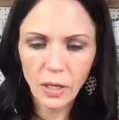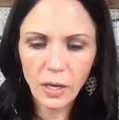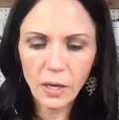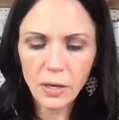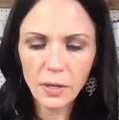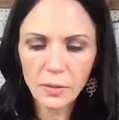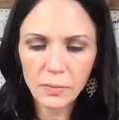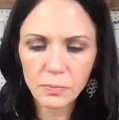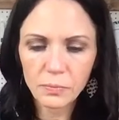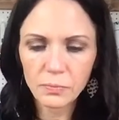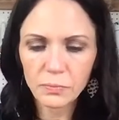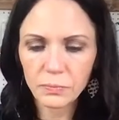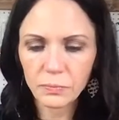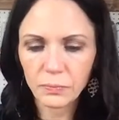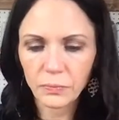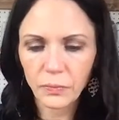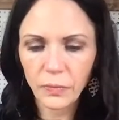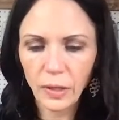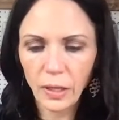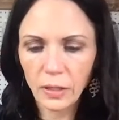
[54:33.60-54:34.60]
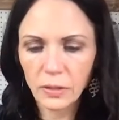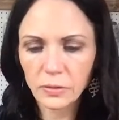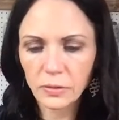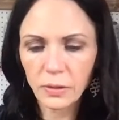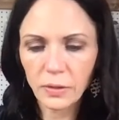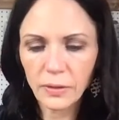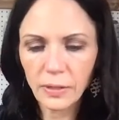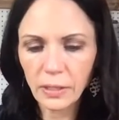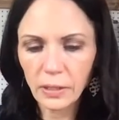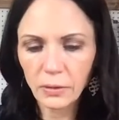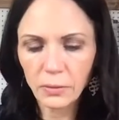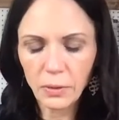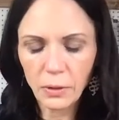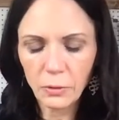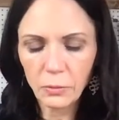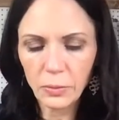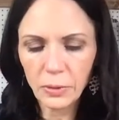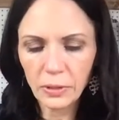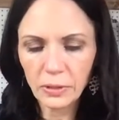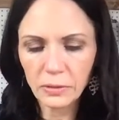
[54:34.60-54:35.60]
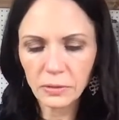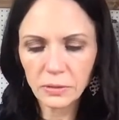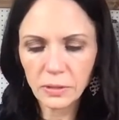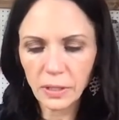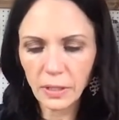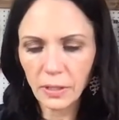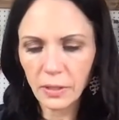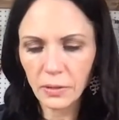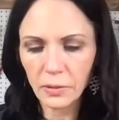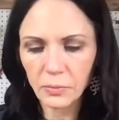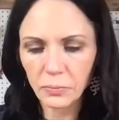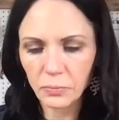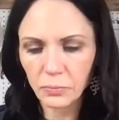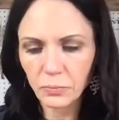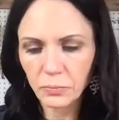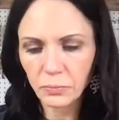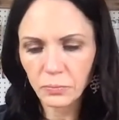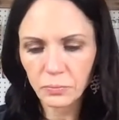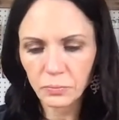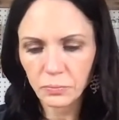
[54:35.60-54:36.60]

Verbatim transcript: Um, I saw that you opened um,